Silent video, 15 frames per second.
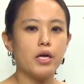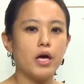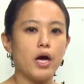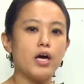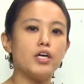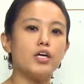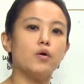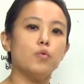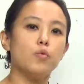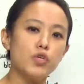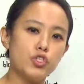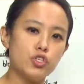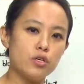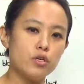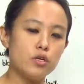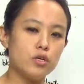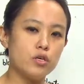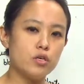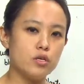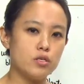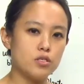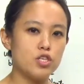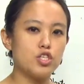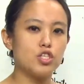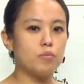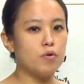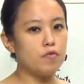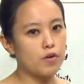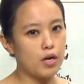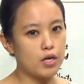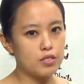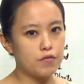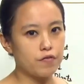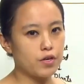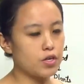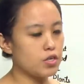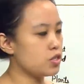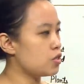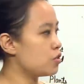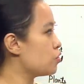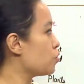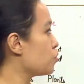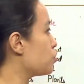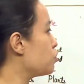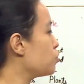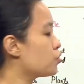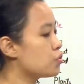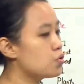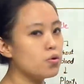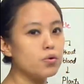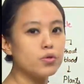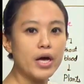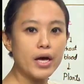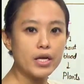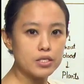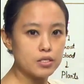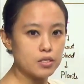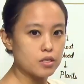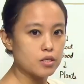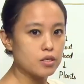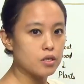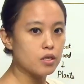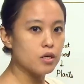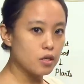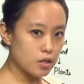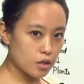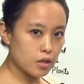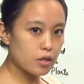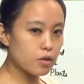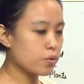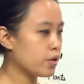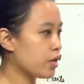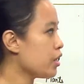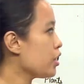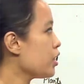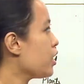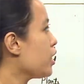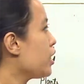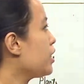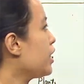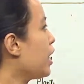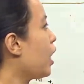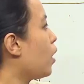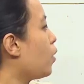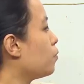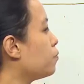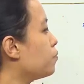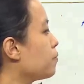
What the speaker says: under which system of classification, so you should know the answer. Okay, now